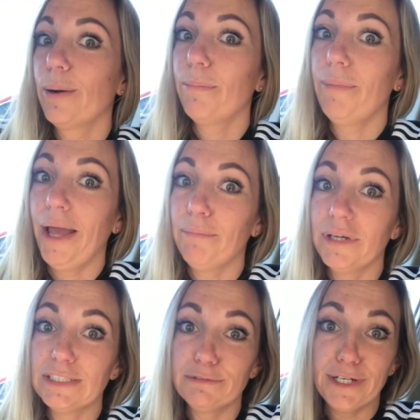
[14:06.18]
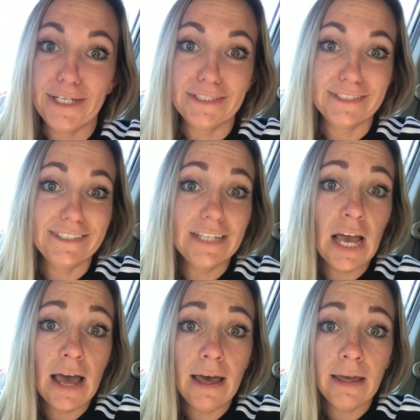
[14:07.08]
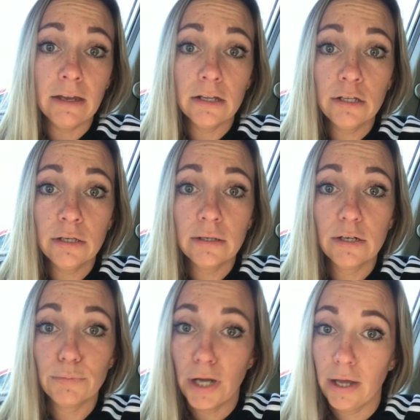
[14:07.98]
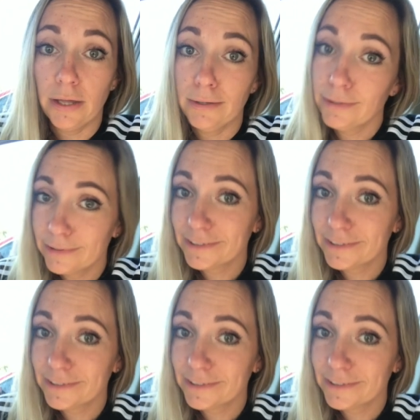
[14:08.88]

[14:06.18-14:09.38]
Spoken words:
My best friend's dad, Ron,